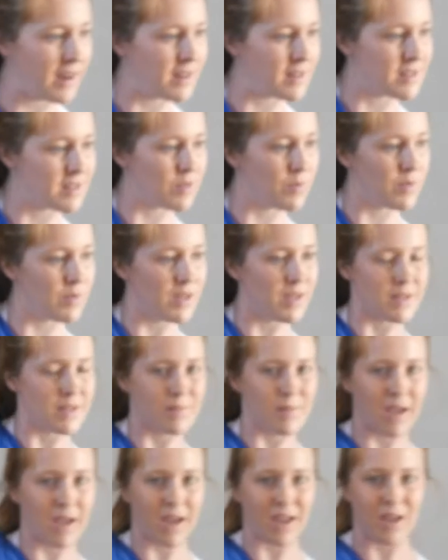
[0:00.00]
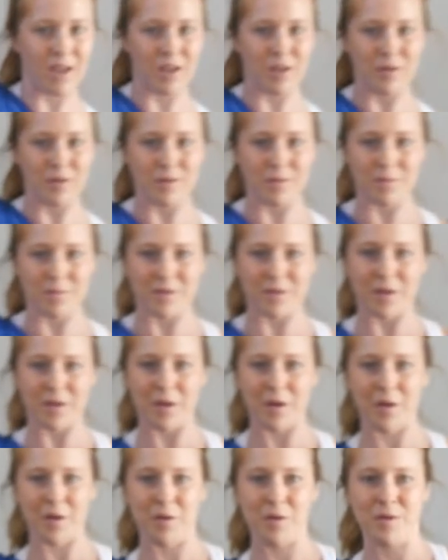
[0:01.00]
and somebody is making you do some
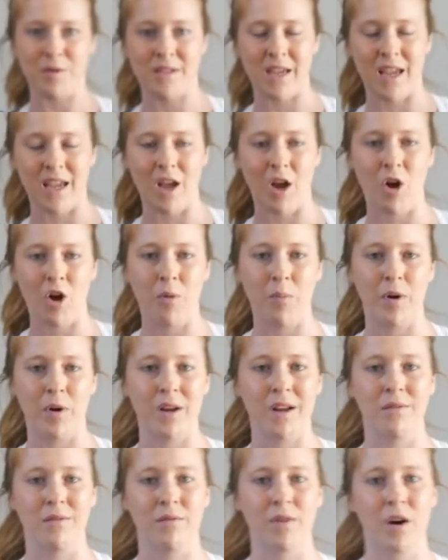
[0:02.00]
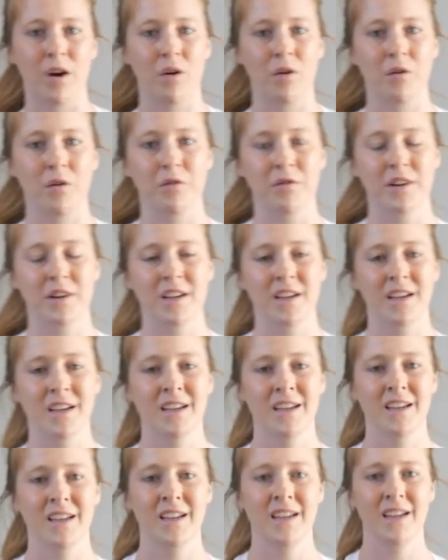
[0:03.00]
circles, get your whole body involved.
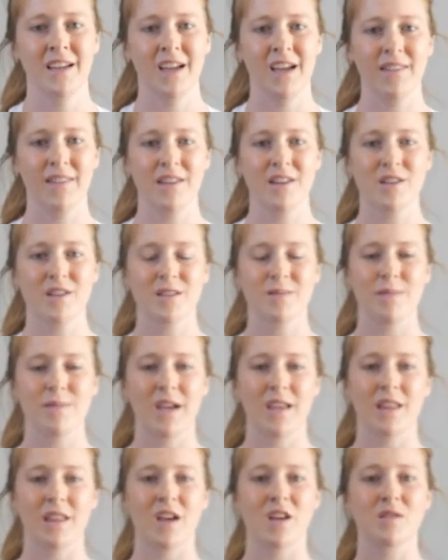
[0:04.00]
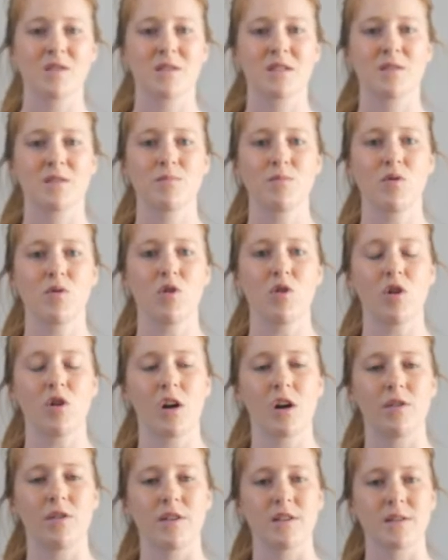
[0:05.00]
And then just make those
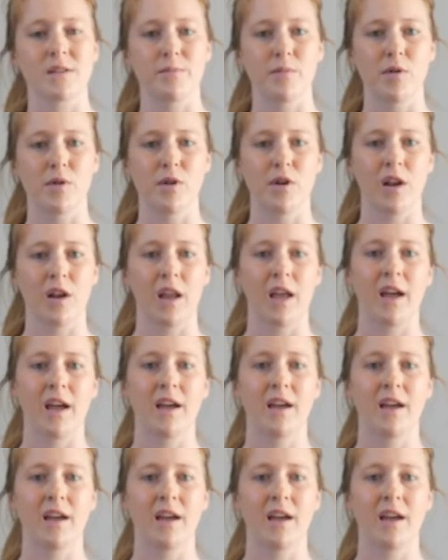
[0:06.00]
smaller and smaller.